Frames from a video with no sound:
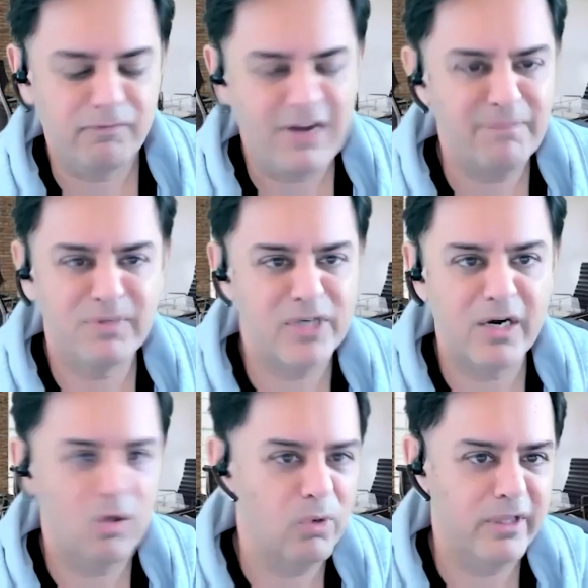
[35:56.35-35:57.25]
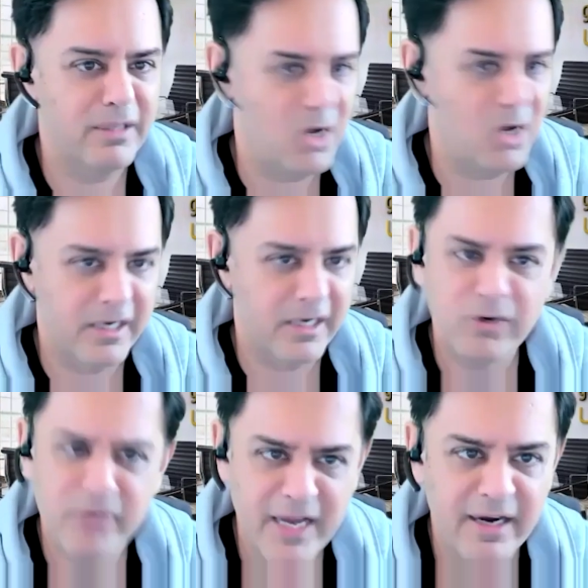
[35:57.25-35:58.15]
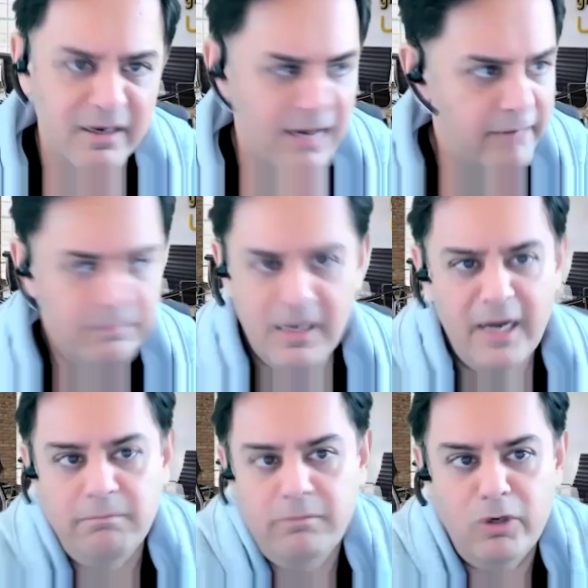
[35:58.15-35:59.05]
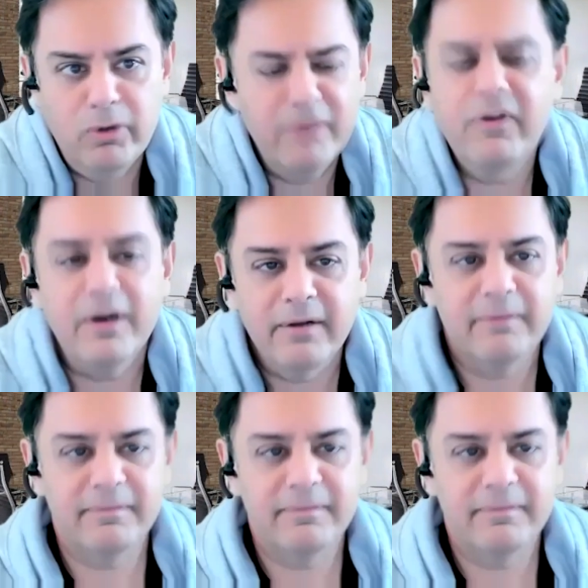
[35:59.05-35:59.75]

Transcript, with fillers: 5% lower than the market and you take it and i'm no different